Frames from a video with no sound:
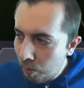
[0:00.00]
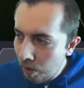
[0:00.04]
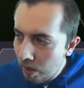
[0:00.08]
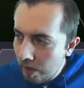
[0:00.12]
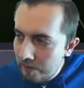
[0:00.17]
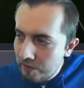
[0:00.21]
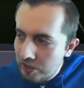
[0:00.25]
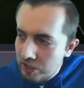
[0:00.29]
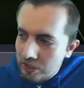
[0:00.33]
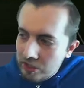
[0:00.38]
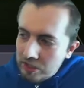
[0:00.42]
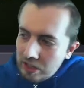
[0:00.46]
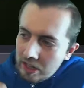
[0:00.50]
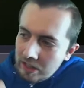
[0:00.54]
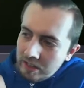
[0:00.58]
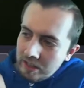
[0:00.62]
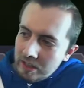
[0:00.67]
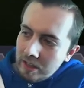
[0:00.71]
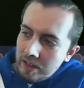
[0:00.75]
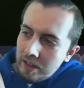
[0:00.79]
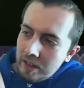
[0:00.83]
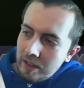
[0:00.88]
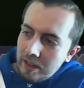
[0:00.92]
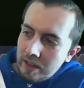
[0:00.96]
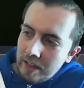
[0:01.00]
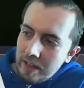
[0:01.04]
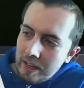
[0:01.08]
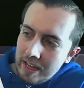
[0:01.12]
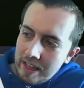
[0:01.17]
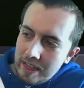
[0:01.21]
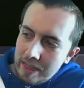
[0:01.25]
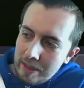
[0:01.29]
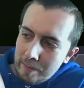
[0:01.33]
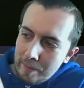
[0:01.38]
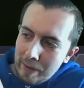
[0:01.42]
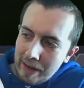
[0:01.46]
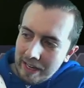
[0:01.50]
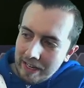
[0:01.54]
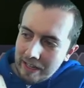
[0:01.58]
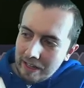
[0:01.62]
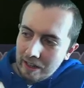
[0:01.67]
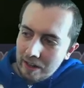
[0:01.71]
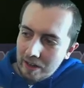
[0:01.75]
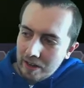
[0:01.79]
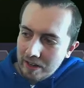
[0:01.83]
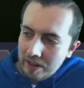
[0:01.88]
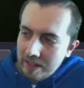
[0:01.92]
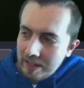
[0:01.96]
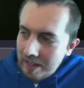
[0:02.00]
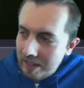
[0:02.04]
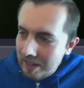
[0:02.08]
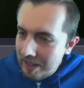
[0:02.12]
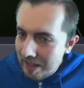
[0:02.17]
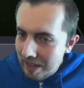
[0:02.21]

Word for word: I've just done in the back line,